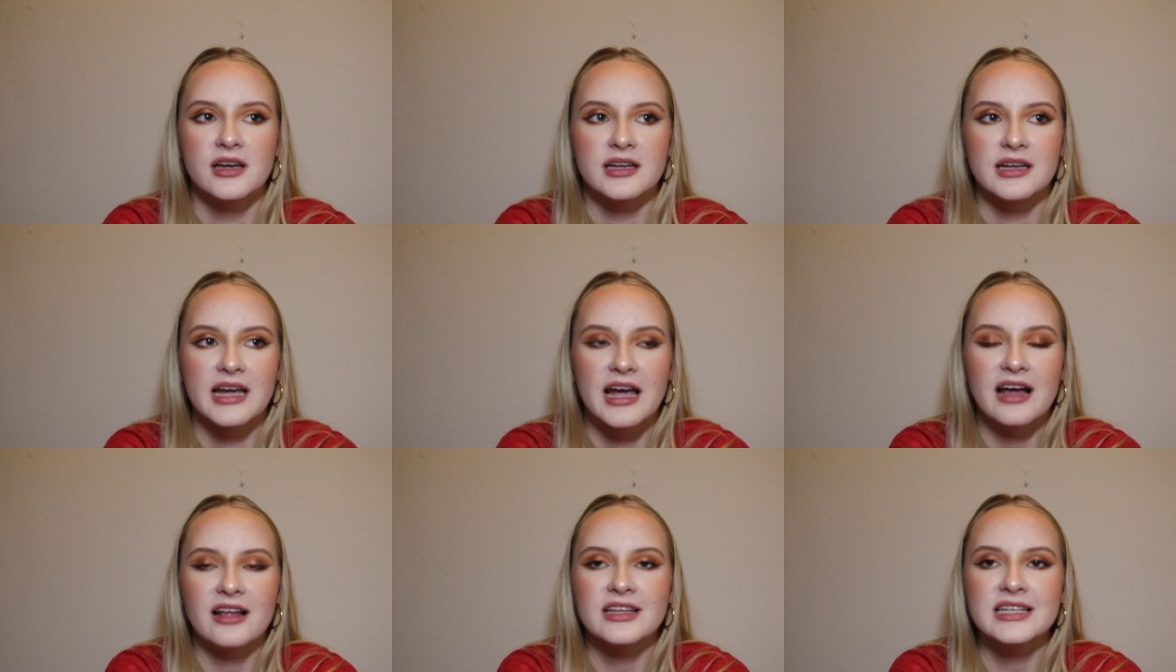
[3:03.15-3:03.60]

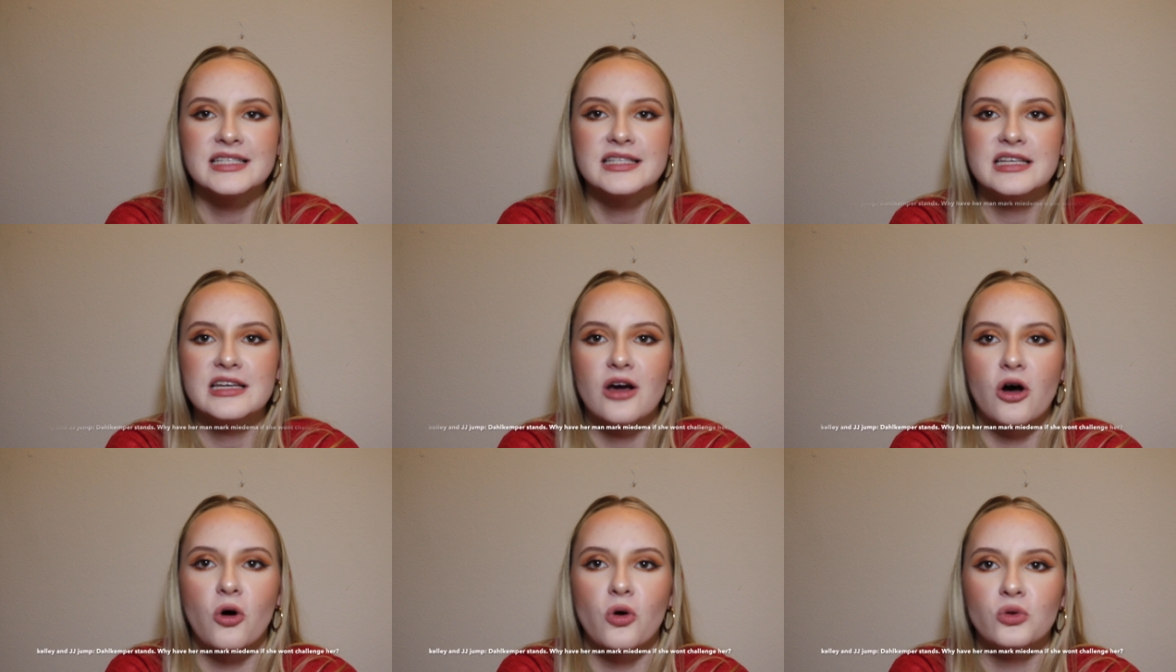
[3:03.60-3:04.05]
Kelly's
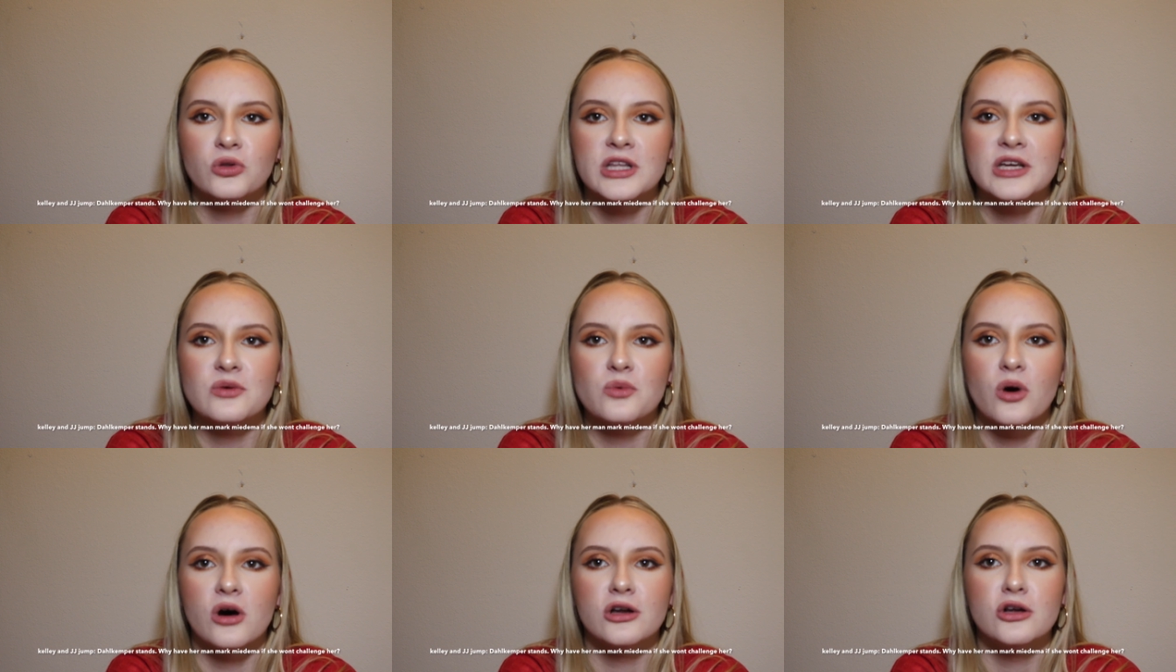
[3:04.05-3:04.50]
the
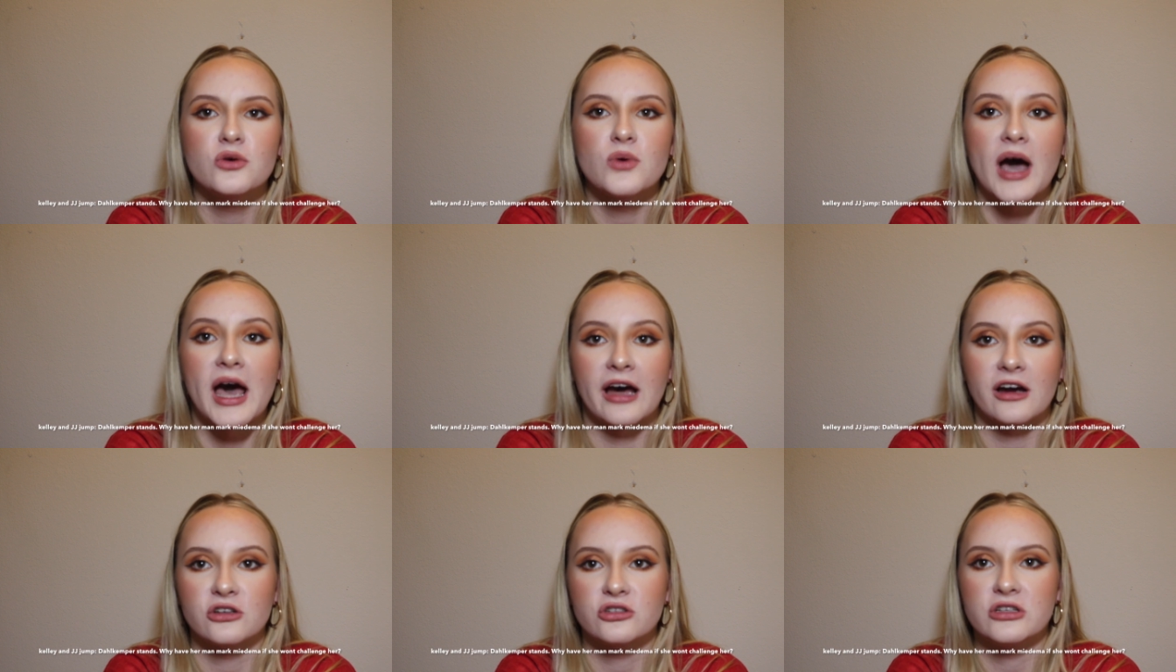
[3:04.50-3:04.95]
only one who
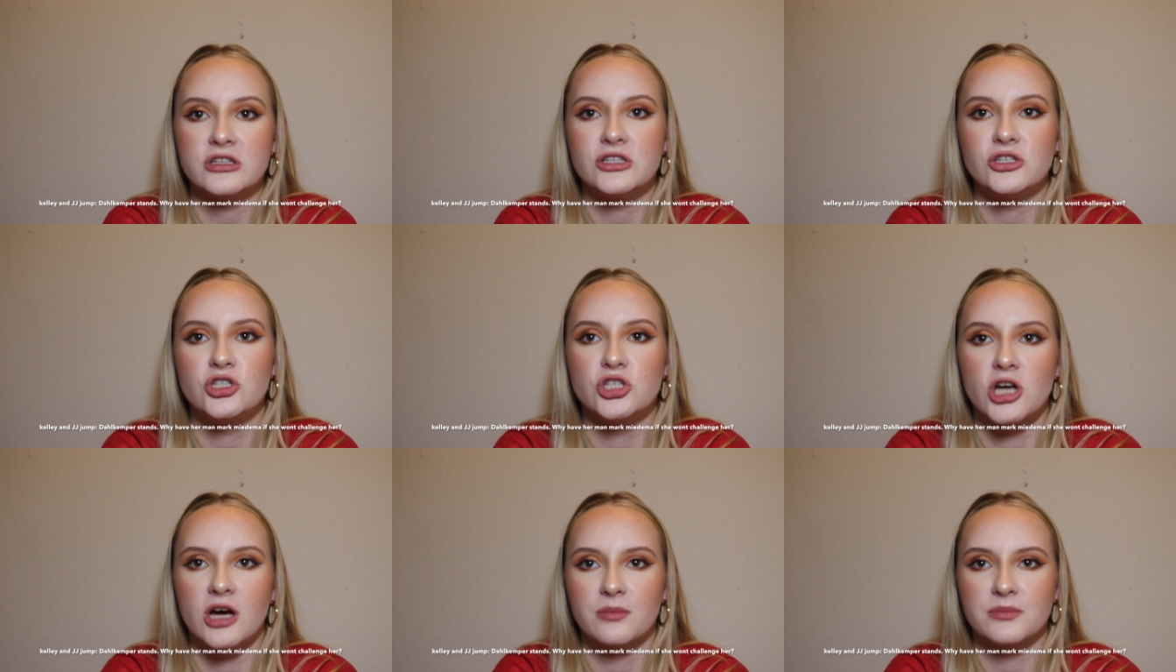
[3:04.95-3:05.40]
actually
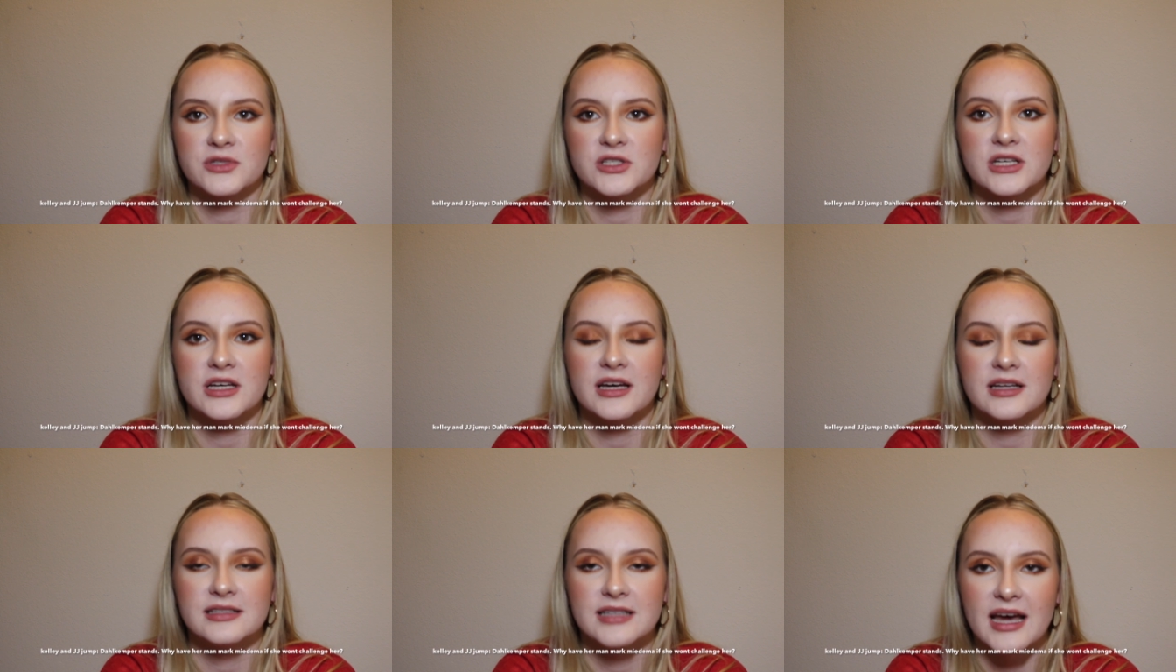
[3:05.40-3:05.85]
jumps
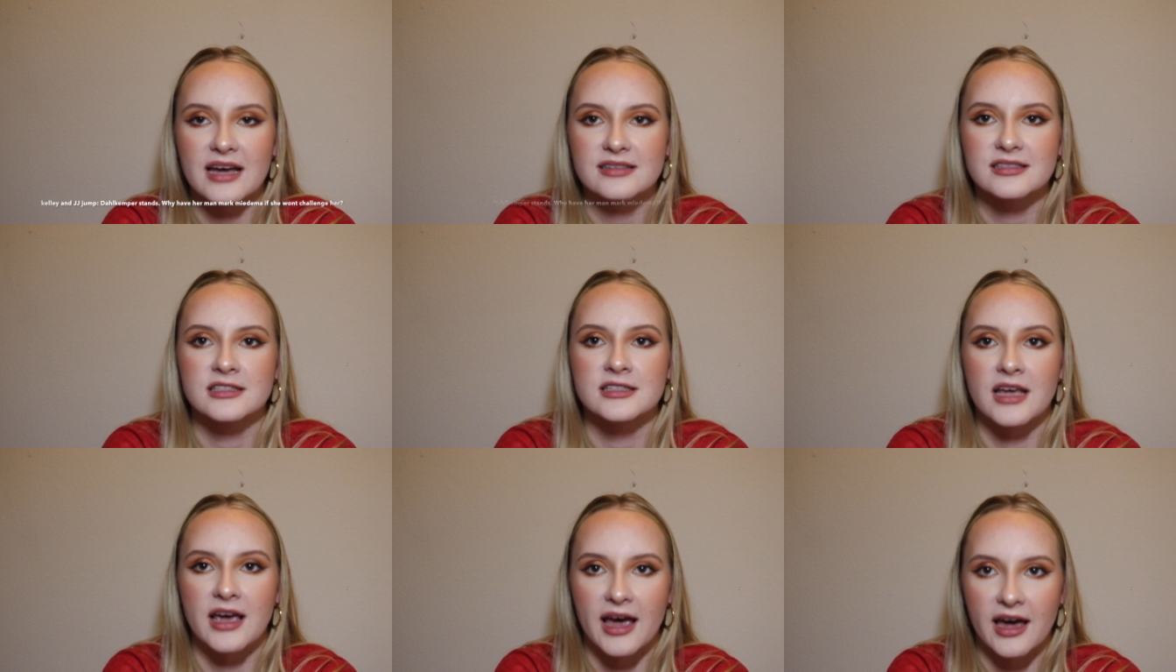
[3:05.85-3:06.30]
to
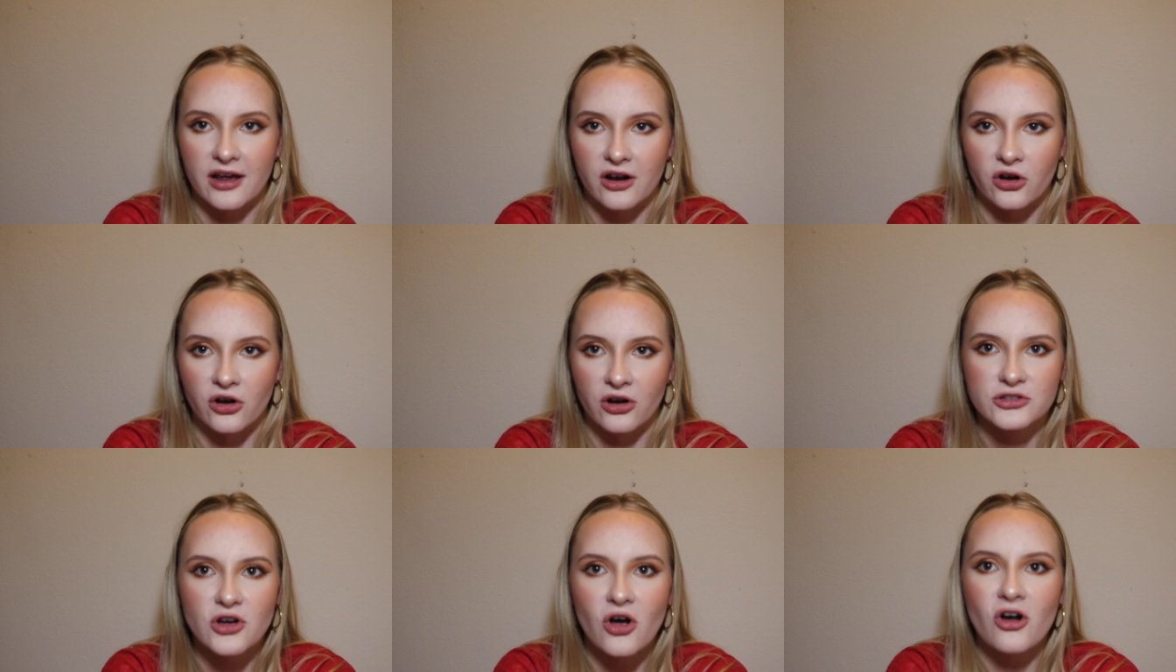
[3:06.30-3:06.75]
contest the
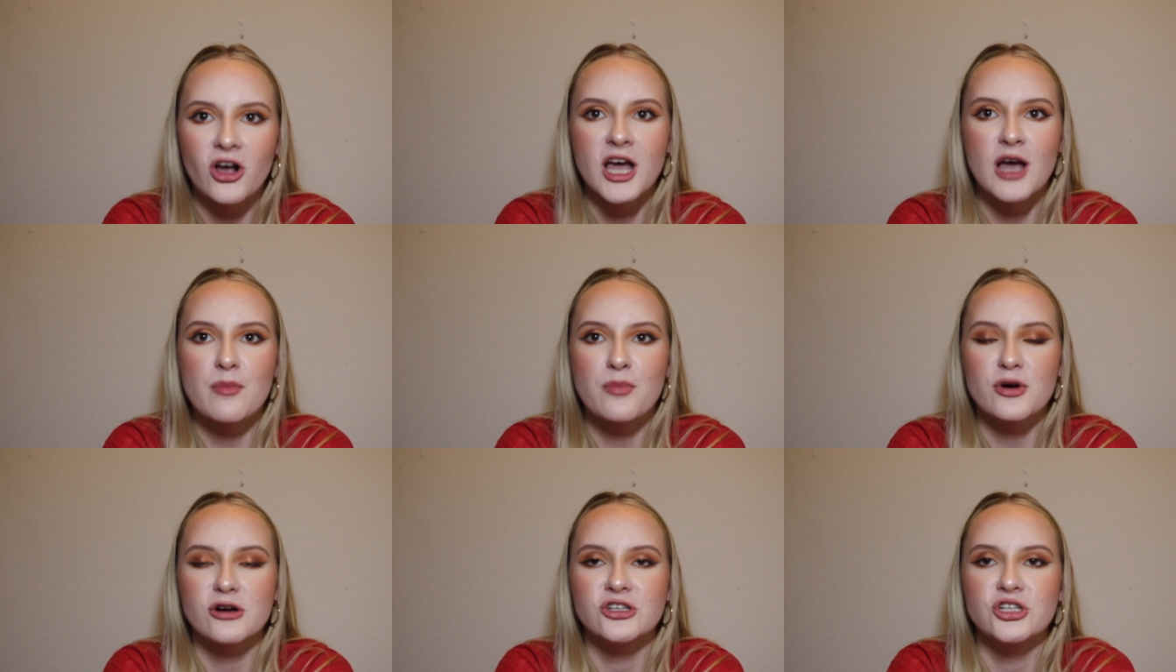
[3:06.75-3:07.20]
header.
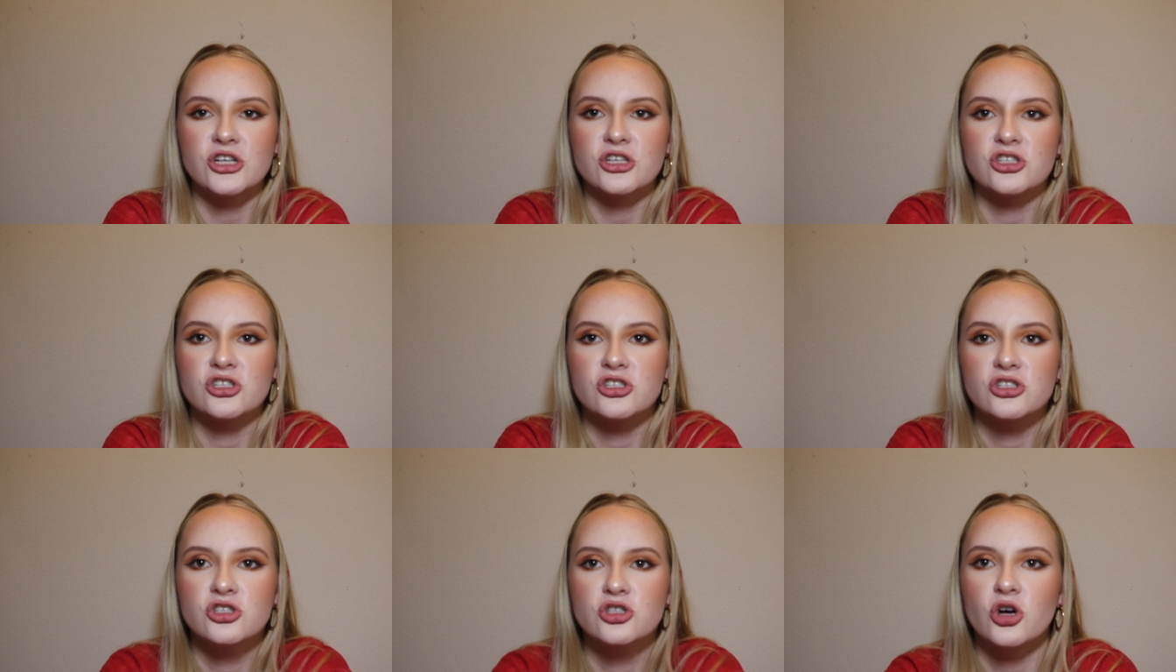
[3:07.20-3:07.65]
Dahlkemper
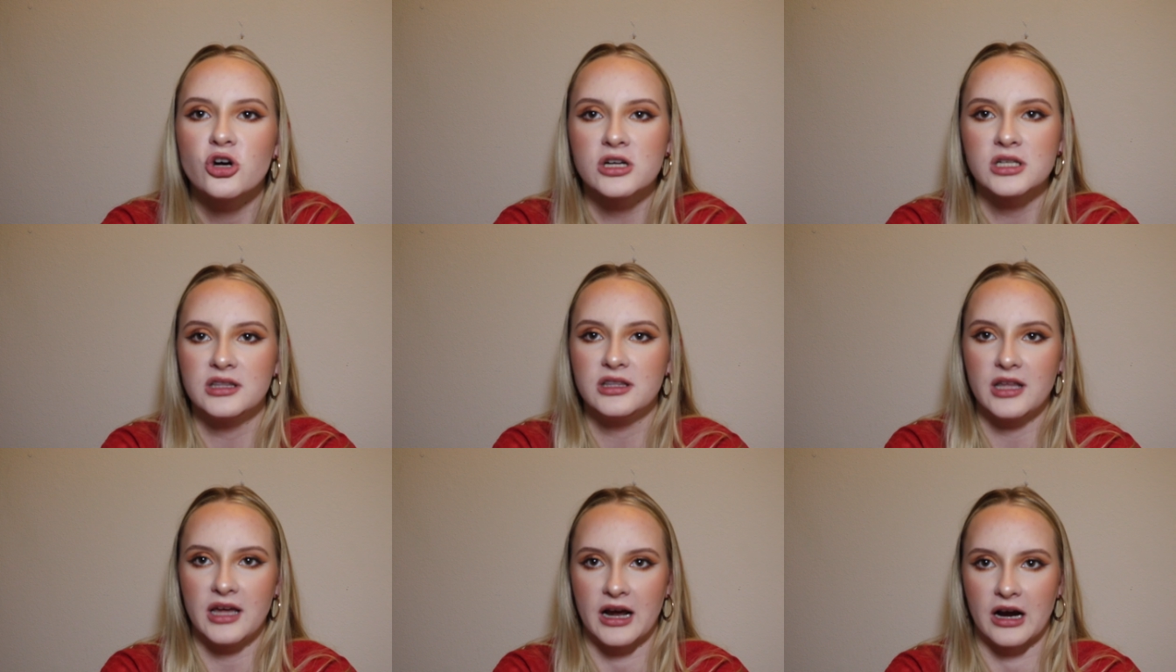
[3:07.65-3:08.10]
just
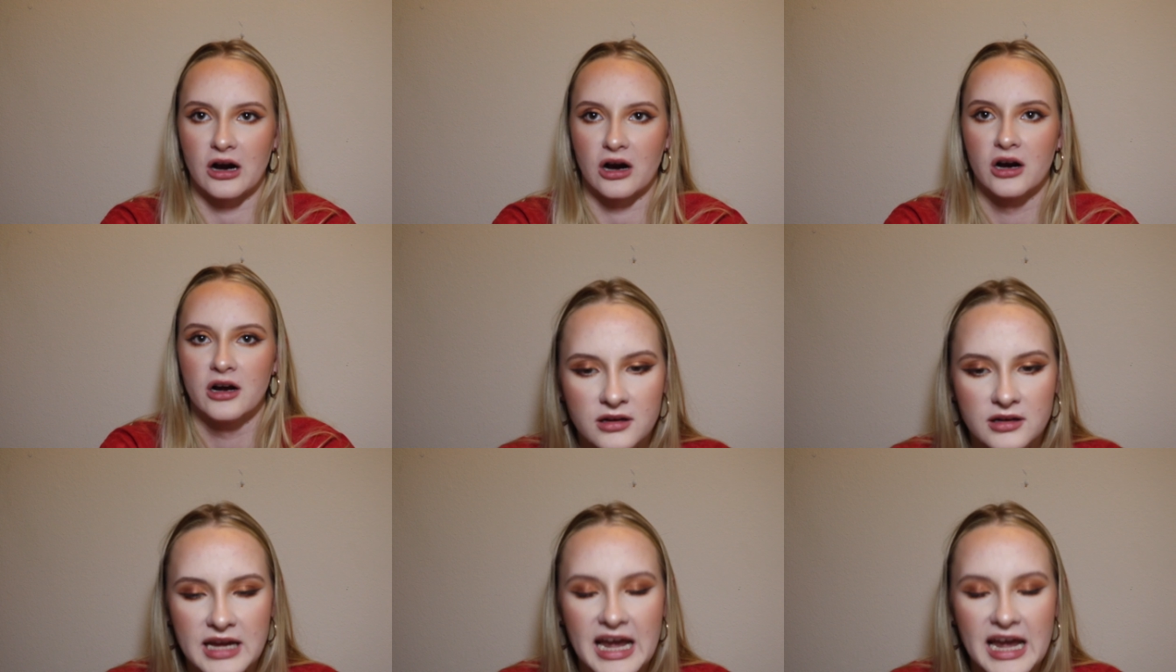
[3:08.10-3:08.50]
stood there.